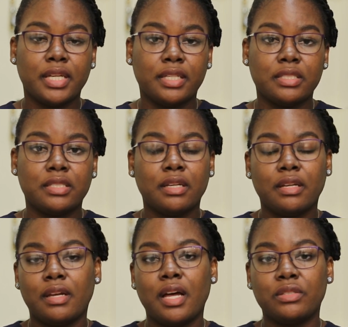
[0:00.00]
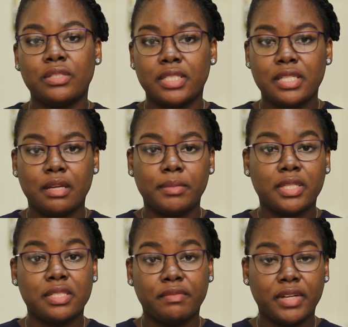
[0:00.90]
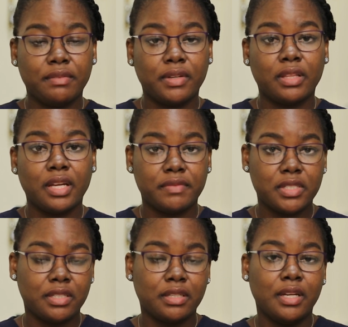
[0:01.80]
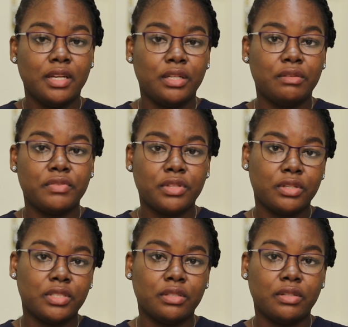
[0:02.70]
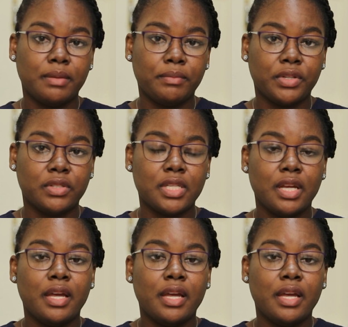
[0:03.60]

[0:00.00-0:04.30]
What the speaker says: and how to determine the survival after you've thawed your embryos.